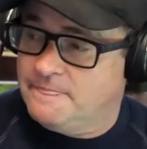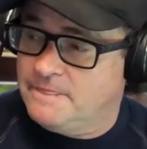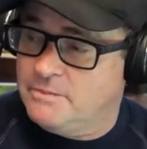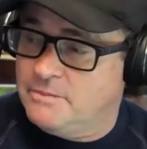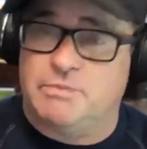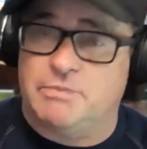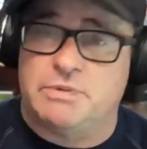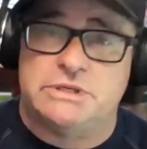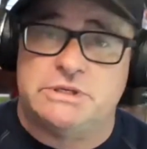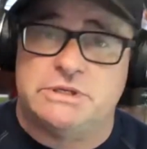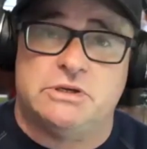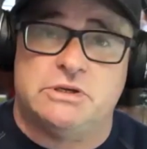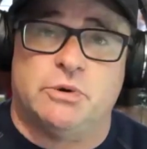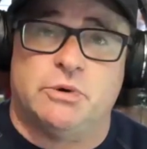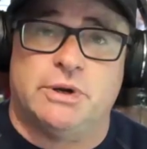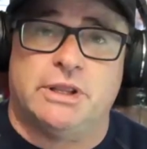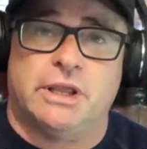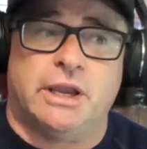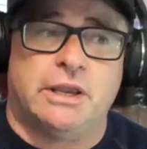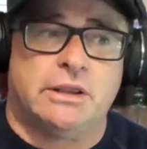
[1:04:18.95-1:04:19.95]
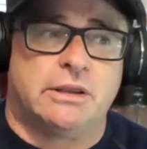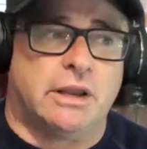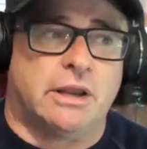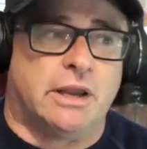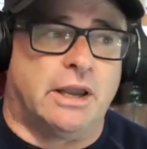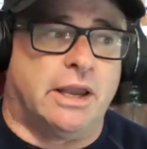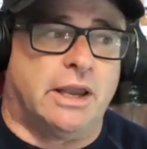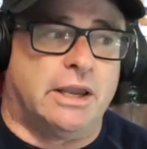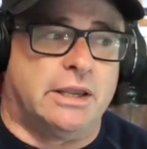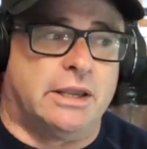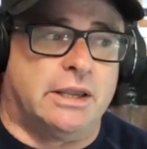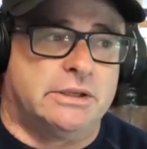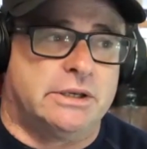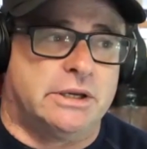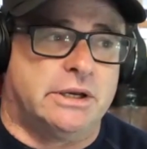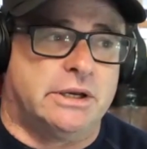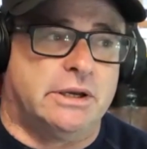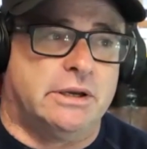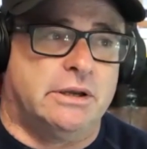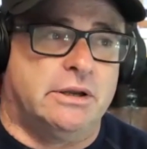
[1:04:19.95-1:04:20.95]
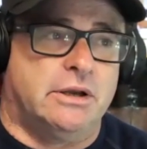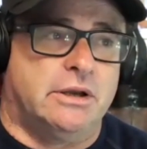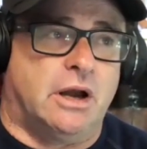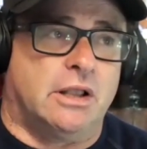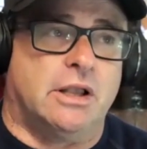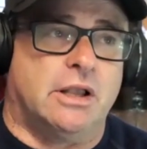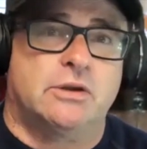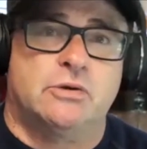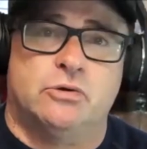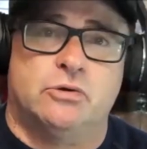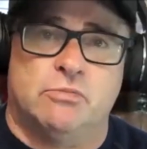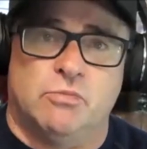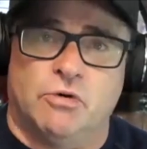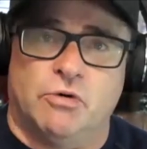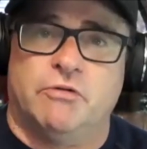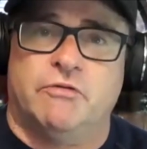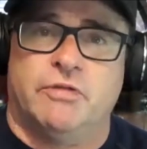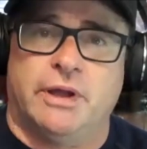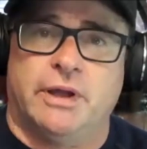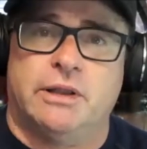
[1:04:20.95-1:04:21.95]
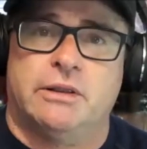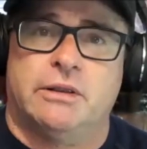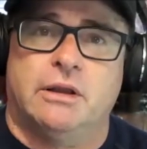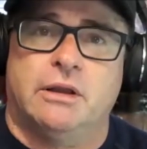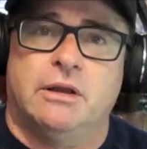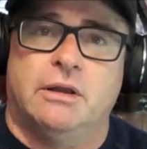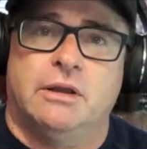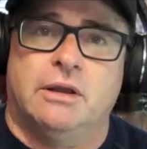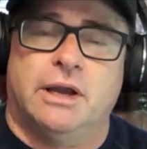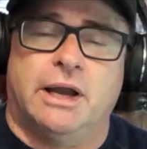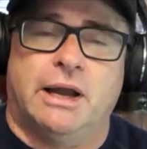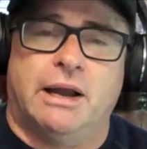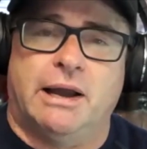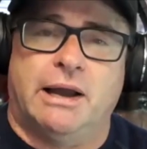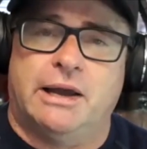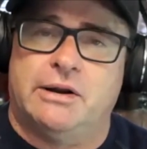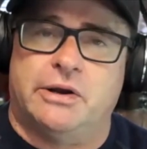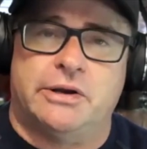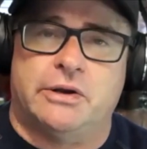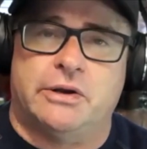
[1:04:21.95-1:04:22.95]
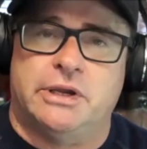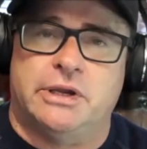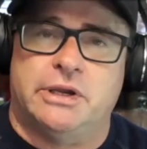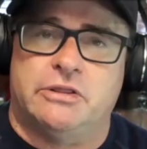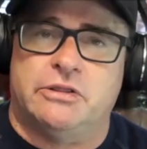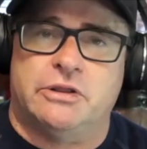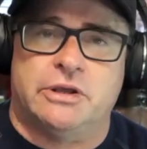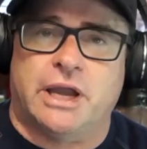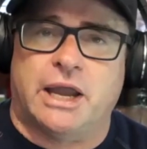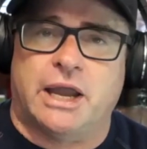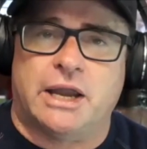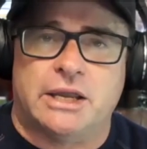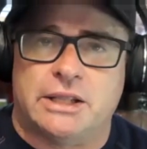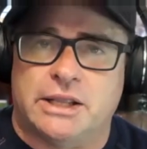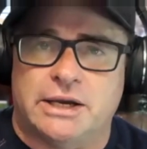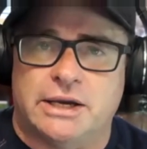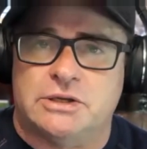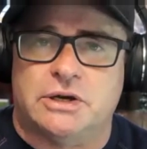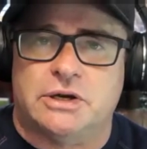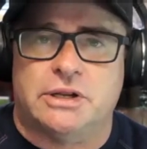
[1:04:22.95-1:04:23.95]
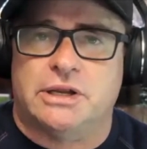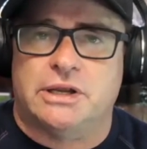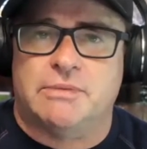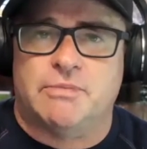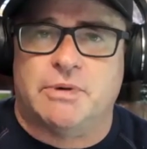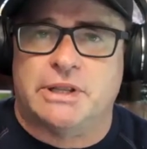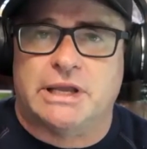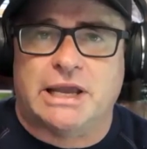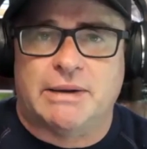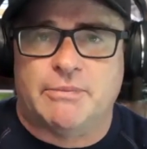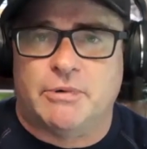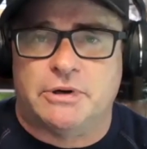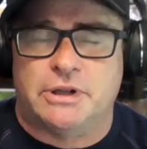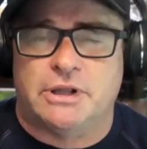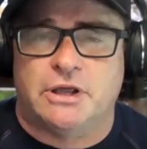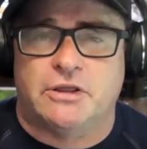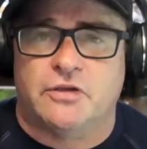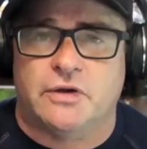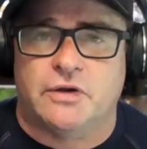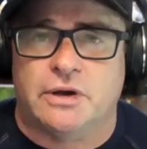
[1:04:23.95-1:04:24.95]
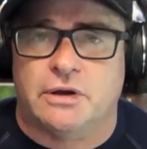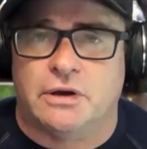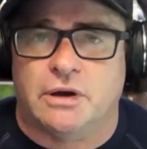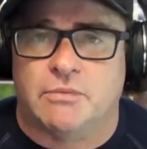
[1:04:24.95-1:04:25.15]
been busy doing that, and I'd like to do more of that, and I don't need the accolade. I don't need my name on anything.